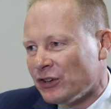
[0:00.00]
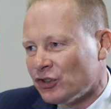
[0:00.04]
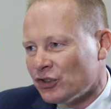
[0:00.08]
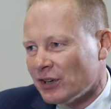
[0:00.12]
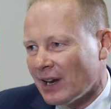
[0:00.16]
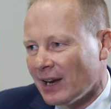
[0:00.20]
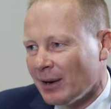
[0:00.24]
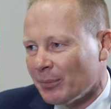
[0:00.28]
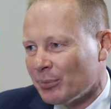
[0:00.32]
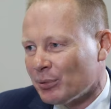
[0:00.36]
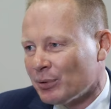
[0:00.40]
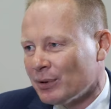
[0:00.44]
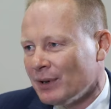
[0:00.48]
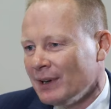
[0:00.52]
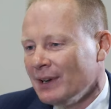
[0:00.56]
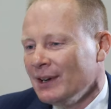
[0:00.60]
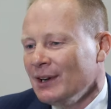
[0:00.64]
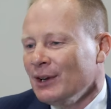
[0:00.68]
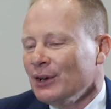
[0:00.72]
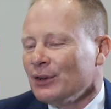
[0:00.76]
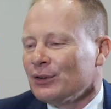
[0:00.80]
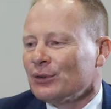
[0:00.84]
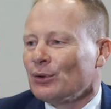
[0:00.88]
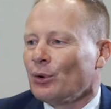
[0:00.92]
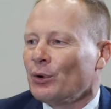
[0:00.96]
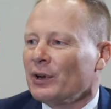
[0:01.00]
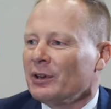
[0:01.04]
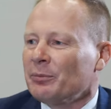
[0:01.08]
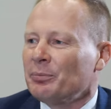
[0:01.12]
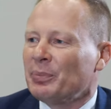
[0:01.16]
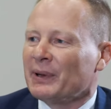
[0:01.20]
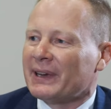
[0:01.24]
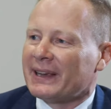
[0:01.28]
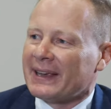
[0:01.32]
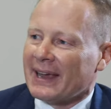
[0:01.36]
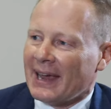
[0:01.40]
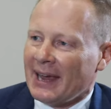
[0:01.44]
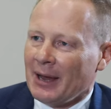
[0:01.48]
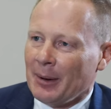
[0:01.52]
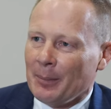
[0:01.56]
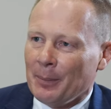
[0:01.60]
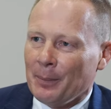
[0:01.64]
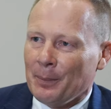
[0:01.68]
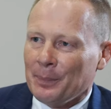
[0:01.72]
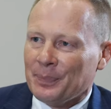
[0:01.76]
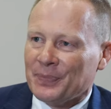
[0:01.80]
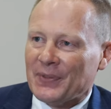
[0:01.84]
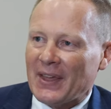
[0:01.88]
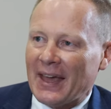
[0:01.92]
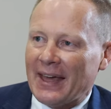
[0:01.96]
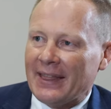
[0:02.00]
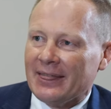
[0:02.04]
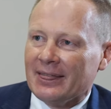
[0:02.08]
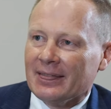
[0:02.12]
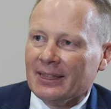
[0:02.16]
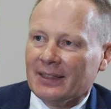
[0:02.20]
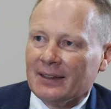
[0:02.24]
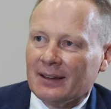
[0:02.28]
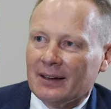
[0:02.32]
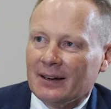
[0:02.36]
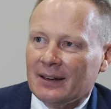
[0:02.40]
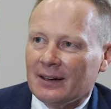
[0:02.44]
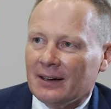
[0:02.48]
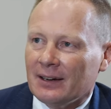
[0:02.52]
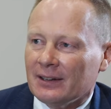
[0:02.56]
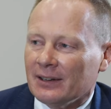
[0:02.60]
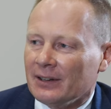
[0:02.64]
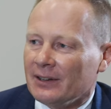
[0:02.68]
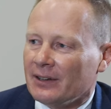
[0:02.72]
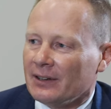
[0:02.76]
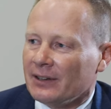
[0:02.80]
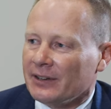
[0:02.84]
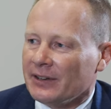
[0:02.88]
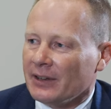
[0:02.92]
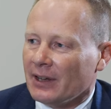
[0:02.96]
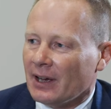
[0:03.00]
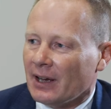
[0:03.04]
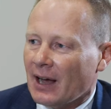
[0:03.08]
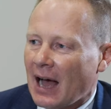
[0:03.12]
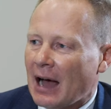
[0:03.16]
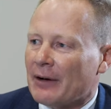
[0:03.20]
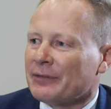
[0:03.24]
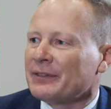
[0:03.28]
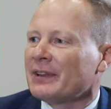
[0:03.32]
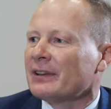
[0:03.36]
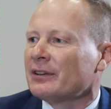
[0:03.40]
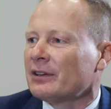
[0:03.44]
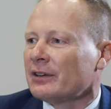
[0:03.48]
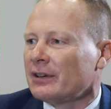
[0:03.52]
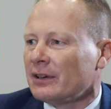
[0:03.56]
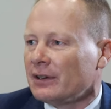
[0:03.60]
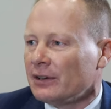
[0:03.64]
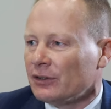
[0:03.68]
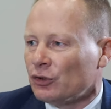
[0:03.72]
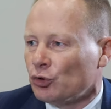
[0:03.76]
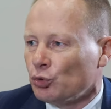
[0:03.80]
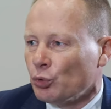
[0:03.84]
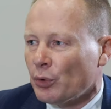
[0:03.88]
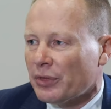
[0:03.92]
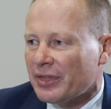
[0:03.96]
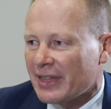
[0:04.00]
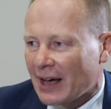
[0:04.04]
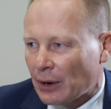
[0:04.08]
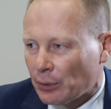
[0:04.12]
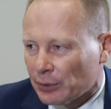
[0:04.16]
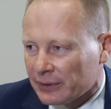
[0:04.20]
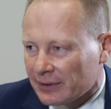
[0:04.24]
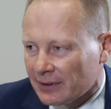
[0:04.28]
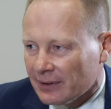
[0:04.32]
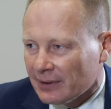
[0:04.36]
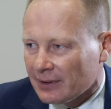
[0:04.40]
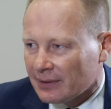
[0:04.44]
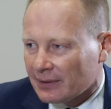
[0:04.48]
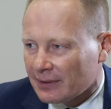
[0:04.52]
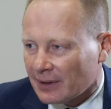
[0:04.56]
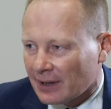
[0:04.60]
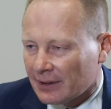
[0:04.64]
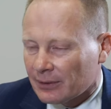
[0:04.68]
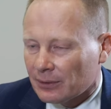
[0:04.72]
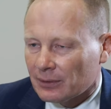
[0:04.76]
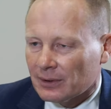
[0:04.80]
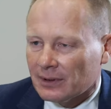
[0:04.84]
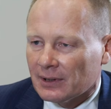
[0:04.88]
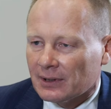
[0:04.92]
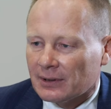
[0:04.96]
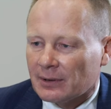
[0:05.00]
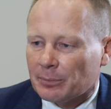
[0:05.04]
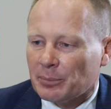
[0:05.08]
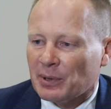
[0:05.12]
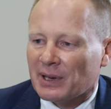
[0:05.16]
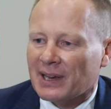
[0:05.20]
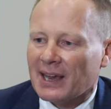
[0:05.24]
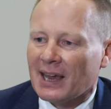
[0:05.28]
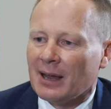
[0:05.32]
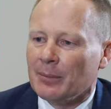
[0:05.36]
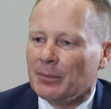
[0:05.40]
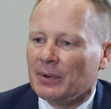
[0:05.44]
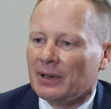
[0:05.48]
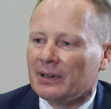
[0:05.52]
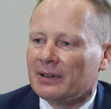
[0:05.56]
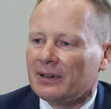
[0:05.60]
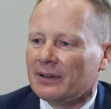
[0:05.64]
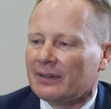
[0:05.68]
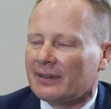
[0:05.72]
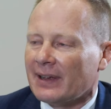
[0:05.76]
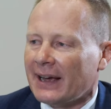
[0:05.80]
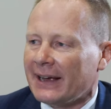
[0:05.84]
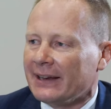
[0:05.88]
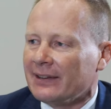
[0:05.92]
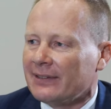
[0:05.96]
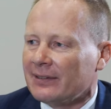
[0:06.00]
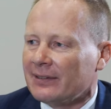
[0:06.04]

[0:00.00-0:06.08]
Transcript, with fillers: shape. So it became then, uh, in the after the two thousands, also it became a design